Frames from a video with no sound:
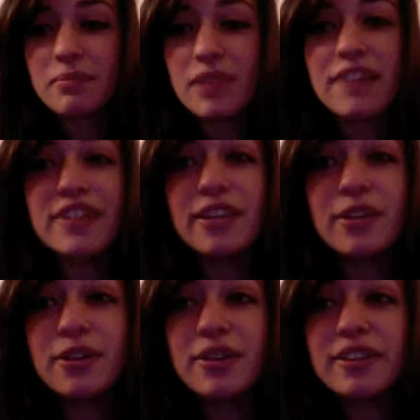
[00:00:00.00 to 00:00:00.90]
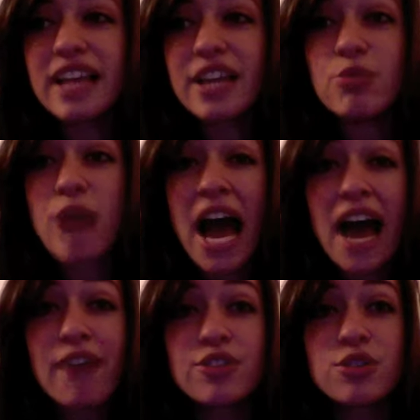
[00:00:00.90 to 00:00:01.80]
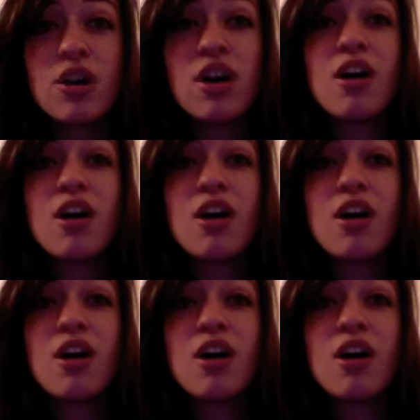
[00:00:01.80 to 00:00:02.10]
They learned that you have to